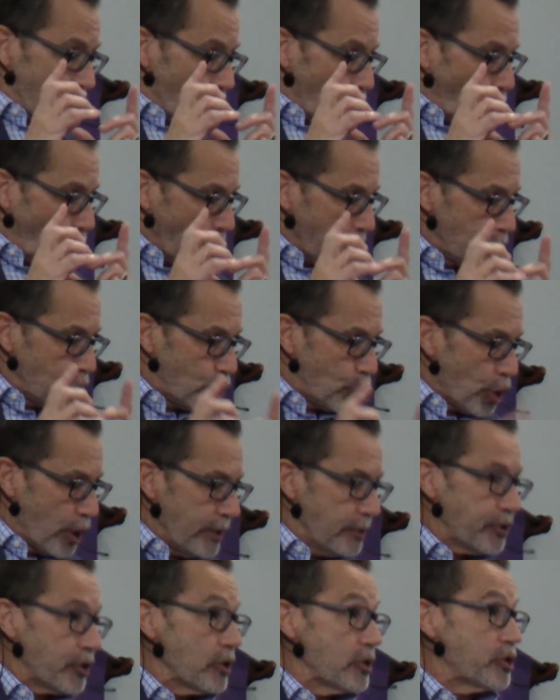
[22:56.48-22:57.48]
where
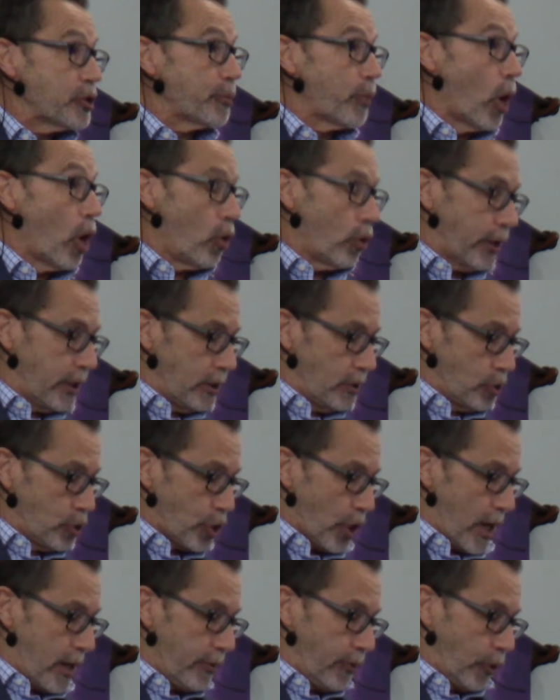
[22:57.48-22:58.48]
Jesus spoke in
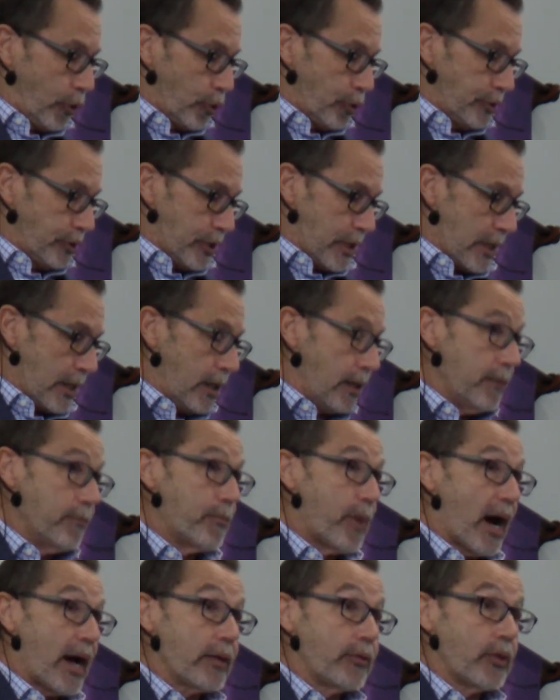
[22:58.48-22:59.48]
John 13,
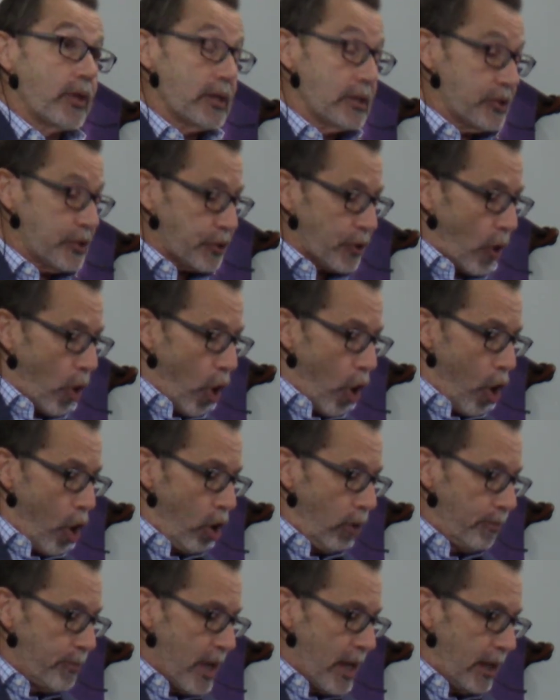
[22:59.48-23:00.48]
By this
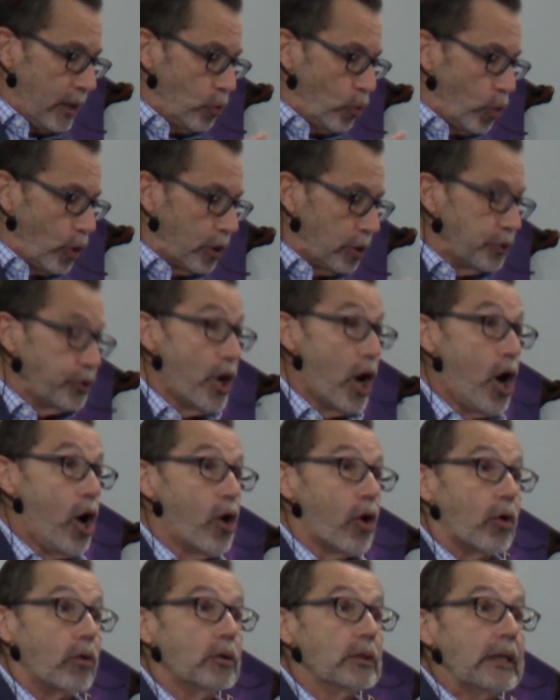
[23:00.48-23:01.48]
all men will
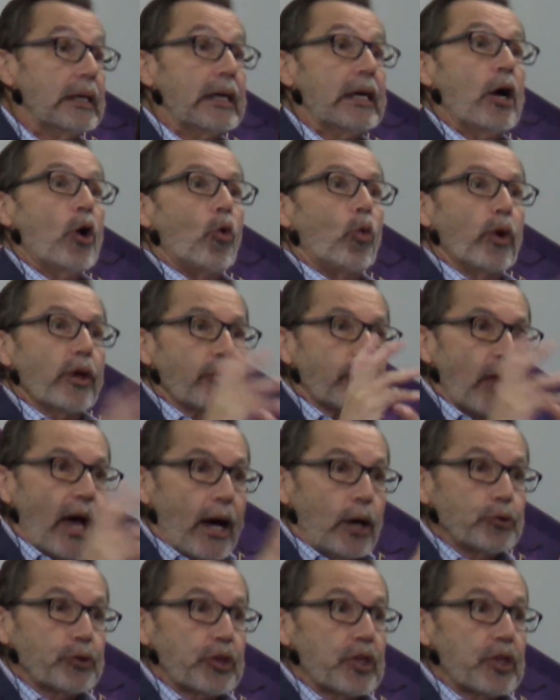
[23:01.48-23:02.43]
know. Without